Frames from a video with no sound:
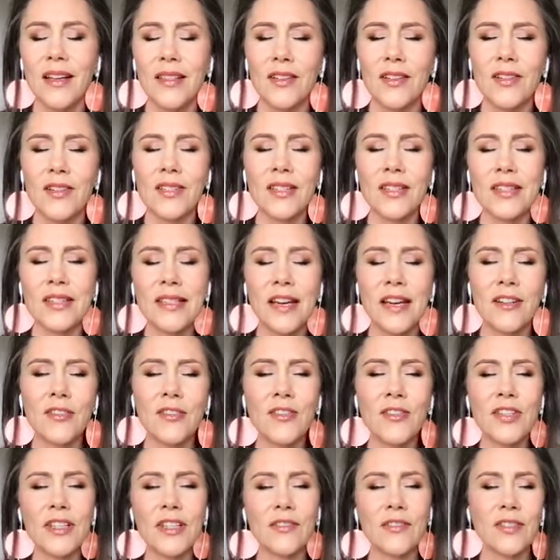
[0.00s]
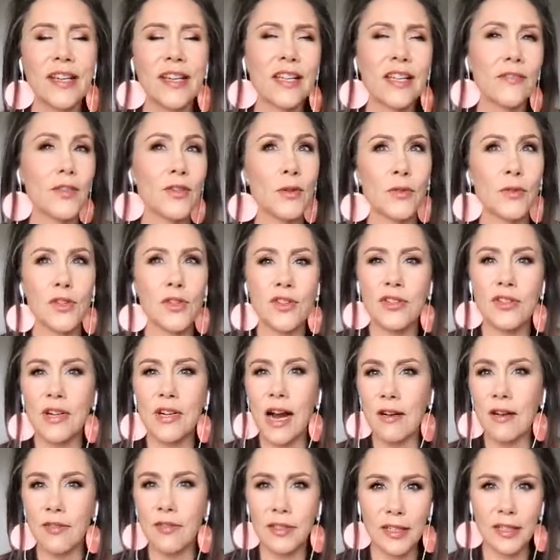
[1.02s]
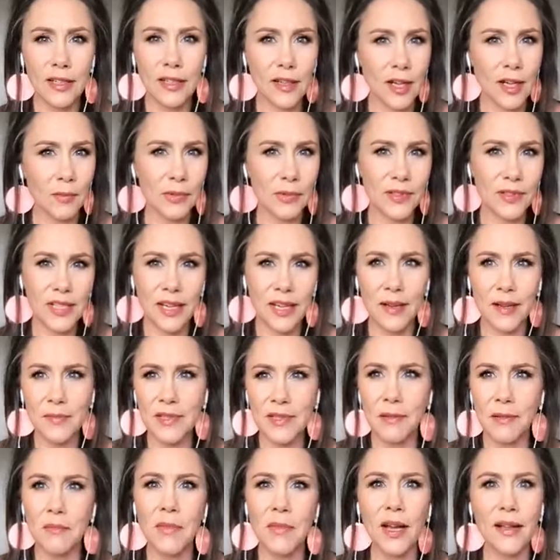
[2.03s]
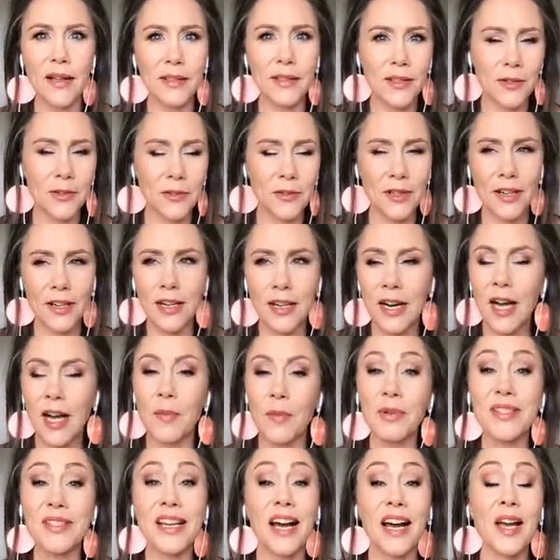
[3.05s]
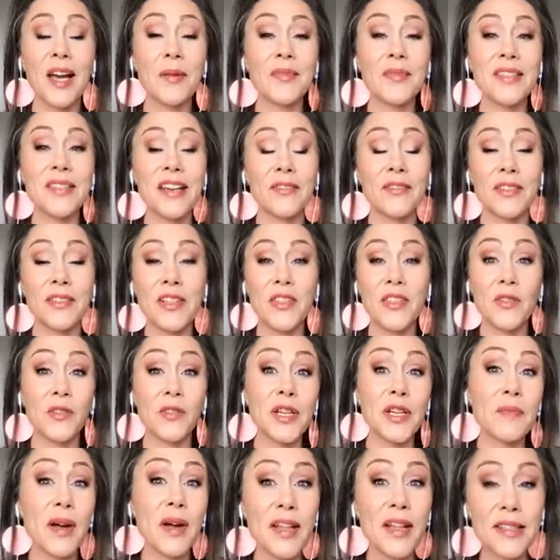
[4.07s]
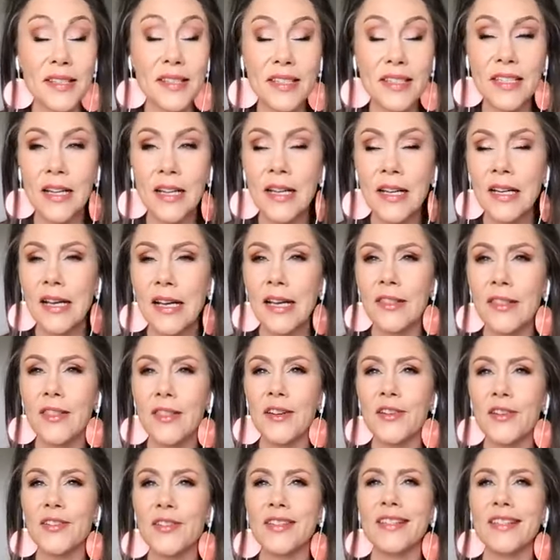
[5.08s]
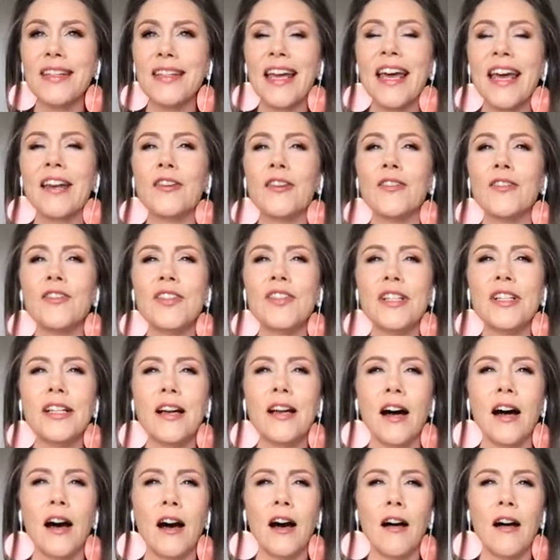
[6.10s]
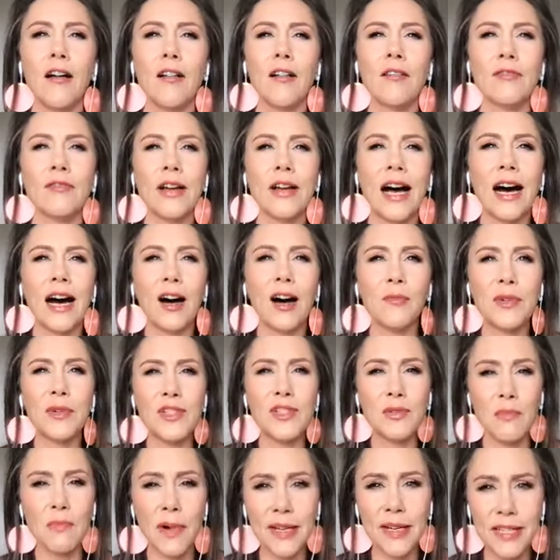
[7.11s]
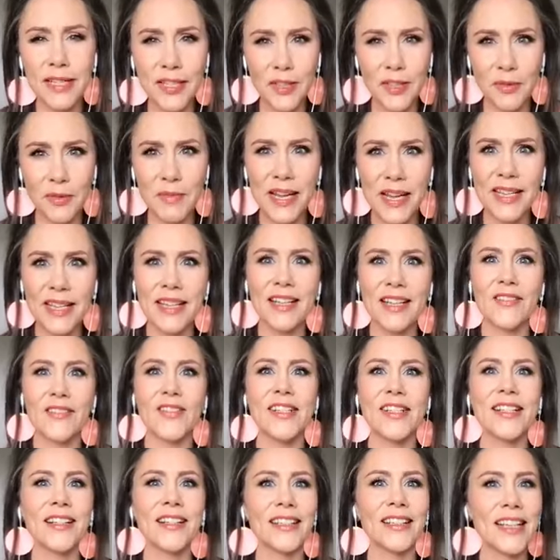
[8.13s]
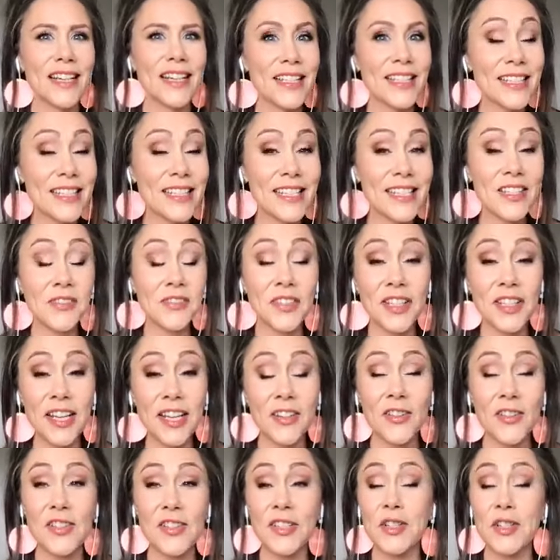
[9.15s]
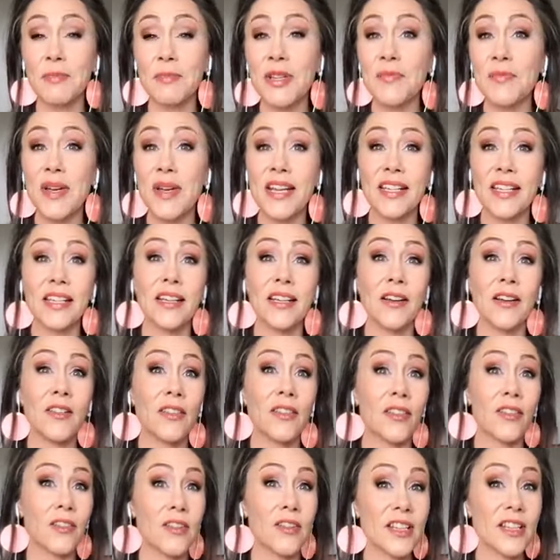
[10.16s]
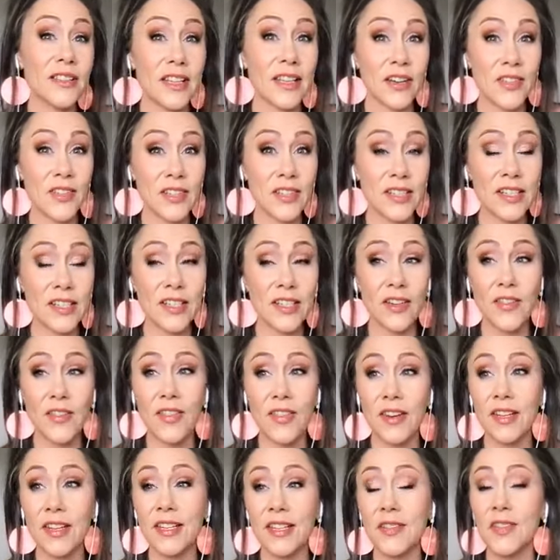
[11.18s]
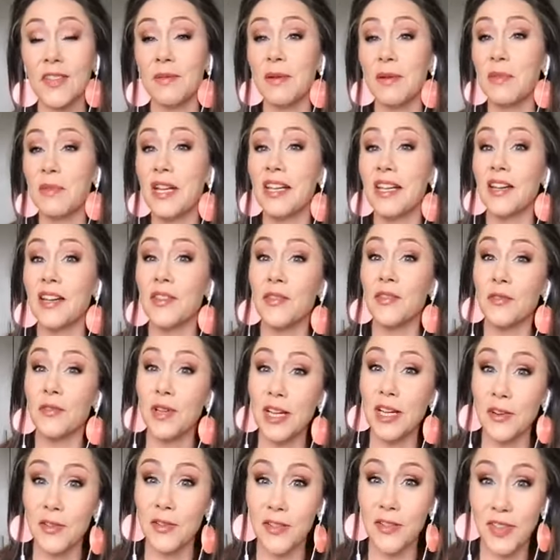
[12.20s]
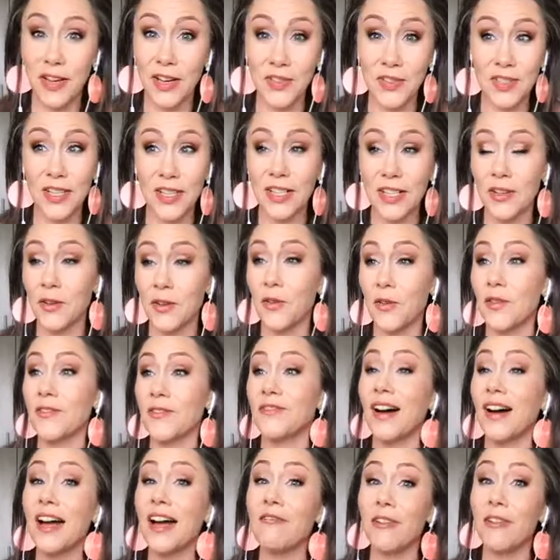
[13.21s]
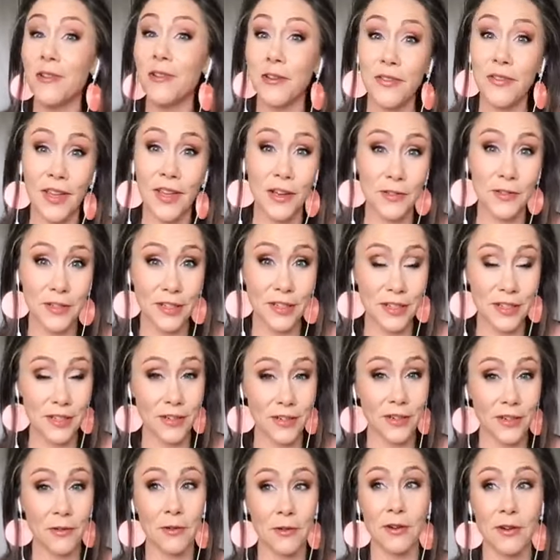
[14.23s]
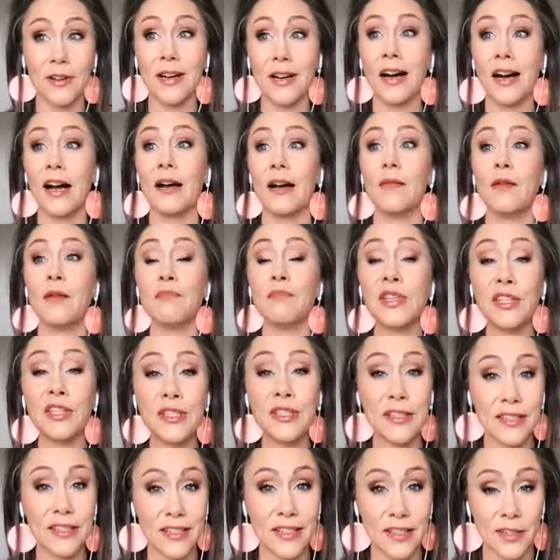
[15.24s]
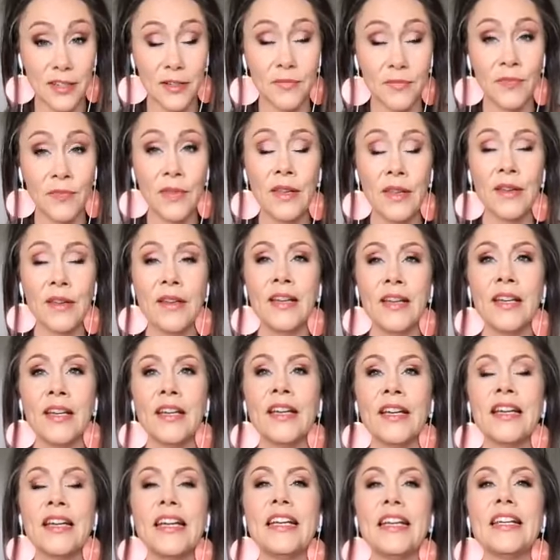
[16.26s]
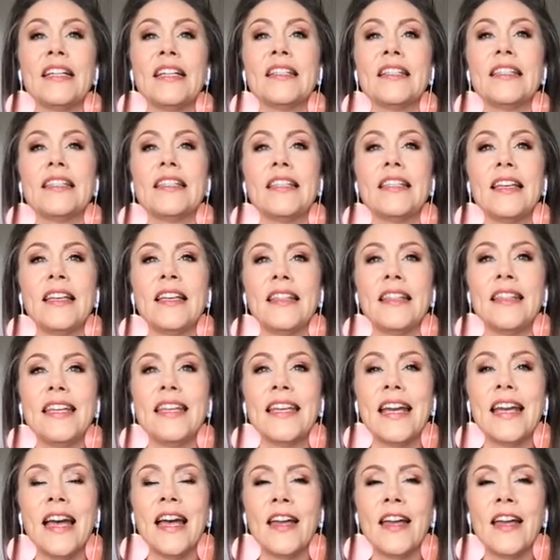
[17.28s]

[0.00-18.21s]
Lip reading: there's this energy of like if you were traveling a couple times a month or a couple times every 3 months. There's an energy of how much money you're making every year. Like it's a different energy to be making $30,000 a year than it is to be making $300,000 a year or $500,000 a year or $1 million a year. It's the